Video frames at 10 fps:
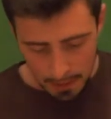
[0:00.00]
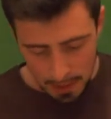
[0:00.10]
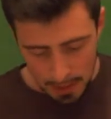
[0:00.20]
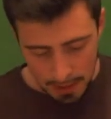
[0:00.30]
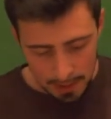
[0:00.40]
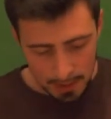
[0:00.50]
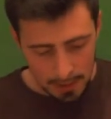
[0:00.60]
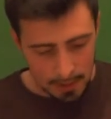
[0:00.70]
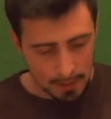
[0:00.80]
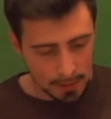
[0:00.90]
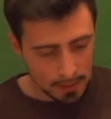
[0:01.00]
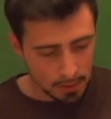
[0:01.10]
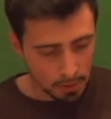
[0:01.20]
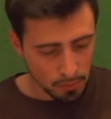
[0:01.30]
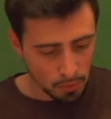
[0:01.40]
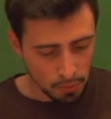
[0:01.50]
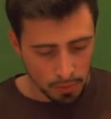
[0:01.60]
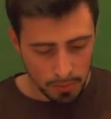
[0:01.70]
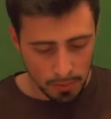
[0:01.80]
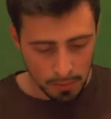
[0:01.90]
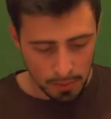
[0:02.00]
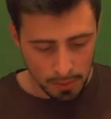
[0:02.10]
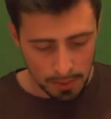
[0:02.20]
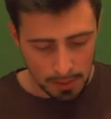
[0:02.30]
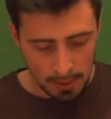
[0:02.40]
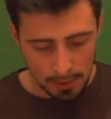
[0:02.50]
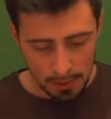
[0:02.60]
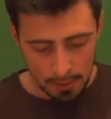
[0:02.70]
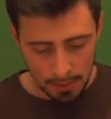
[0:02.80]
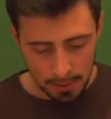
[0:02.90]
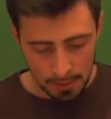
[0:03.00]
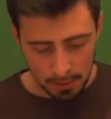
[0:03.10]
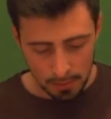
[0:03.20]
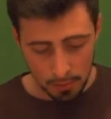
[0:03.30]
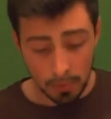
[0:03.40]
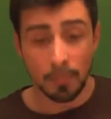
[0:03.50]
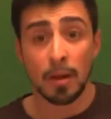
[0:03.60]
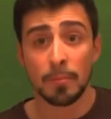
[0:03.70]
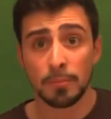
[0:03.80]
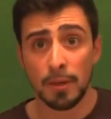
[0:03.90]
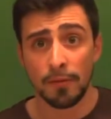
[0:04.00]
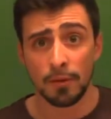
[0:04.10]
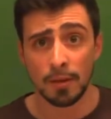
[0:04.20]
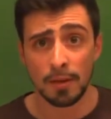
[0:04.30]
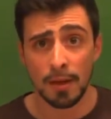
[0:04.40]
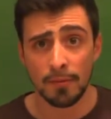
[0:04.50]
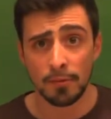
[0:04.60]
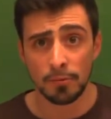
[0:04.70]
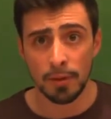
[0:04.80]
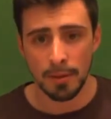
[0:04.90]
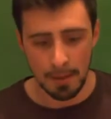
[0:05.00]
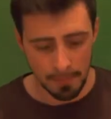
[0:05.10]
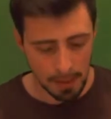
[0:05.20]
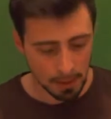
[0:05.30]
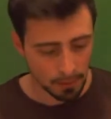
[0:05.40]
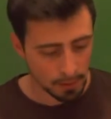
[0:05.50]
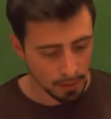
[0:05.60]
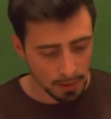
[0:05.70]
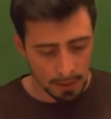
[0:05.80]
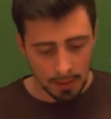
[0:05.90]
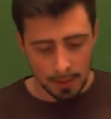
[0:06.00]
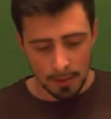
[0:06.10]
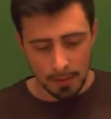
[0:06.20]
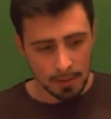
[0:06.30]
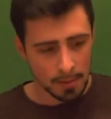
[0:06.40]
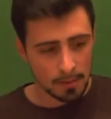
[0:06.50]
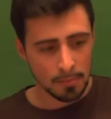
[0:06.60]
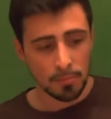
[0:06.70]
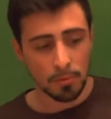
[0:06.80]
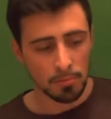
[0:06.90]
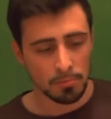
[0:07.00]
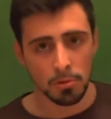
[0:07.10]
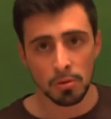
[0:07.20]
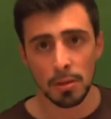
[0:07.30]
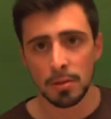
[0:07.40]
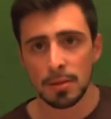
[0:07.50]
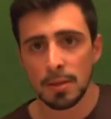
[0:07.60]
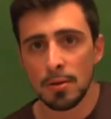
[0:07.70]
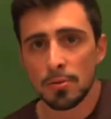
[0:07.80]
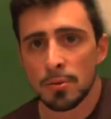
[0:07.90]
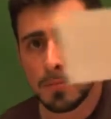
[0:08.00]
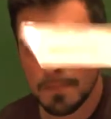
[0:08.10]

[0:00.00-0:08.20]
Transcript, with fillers: And some more stickers. Oh, I'm definitely gonna have to read that manual. Oh, you didn't see those.